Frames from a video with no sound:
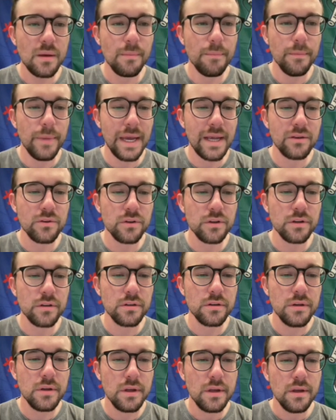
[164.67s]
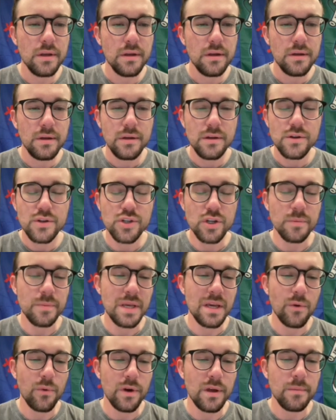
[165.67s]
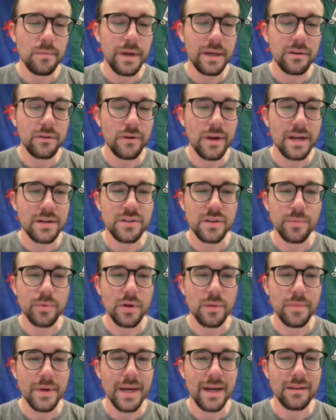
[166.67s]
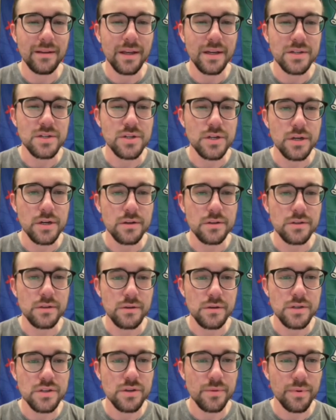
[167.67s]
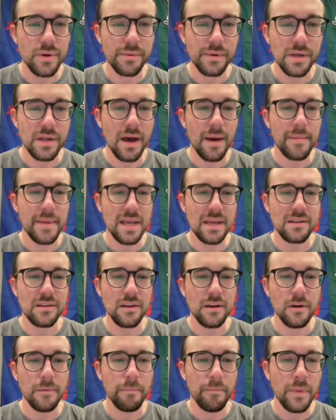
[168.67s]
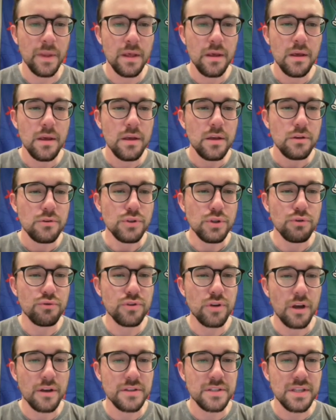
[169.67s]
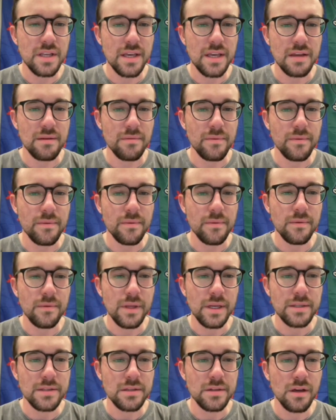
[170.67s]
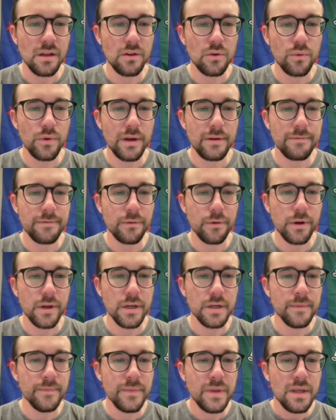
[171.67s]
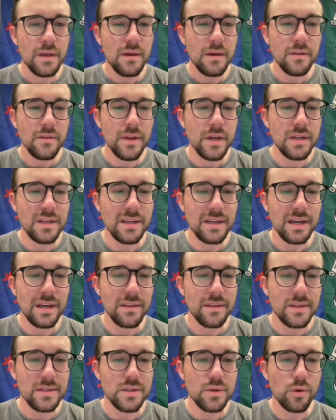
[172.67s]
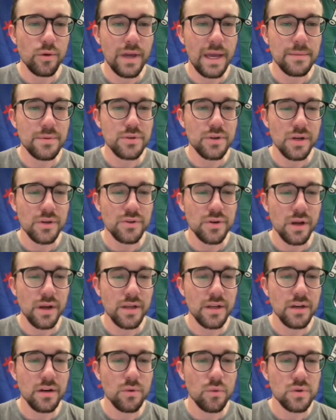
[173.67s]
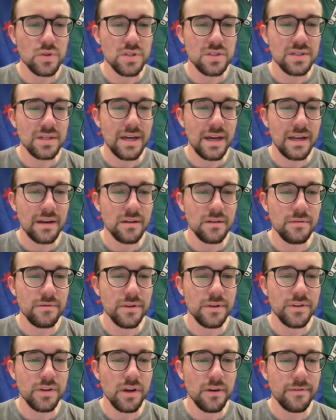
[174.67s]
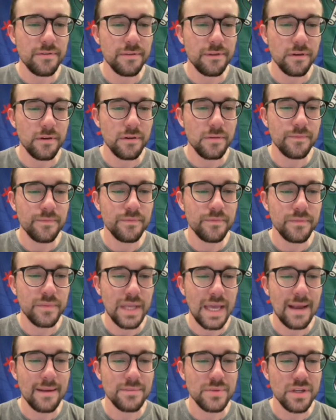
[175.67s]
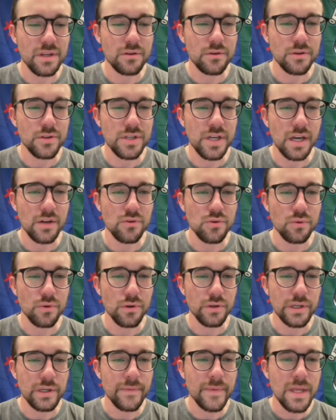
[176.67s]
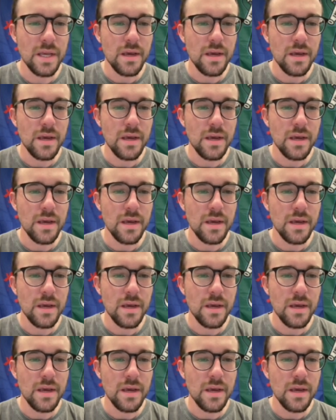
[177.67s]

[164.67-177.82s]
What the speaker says: Baylor should be a win. Baylor actually pretty bad last year, so you should probably dominate them. Utah State, that's another win for you. Then you got this two-game stretch right here, which is kind of the tougher games on your schedule, really.